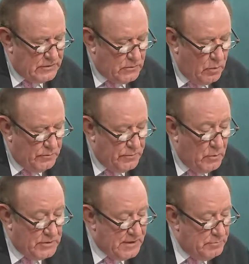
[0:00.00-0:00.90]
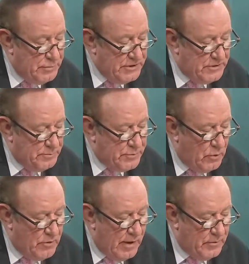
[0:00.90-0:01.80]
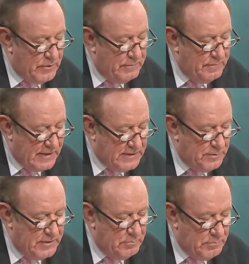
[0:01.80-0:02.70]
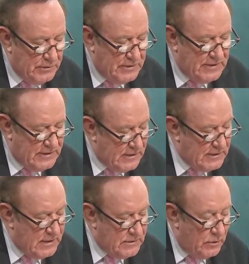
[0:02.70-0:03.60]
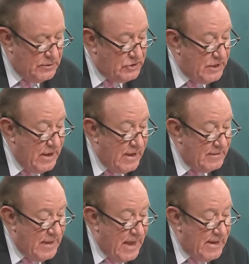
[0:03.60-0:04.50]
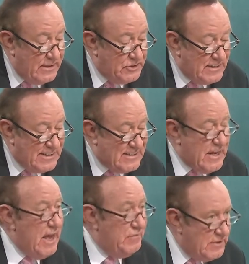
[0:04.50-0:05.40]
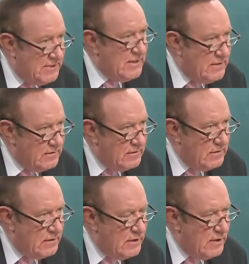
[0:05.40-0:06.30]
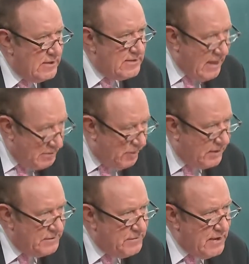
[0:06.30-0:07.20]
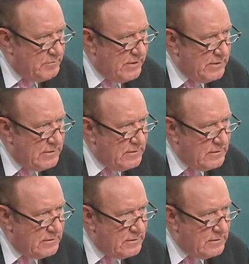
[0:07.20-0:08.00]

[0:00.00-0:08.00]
quote, the most ambitious programme on investment in buildings and technology the NHS has ever seen. Is that part of the £8 billion?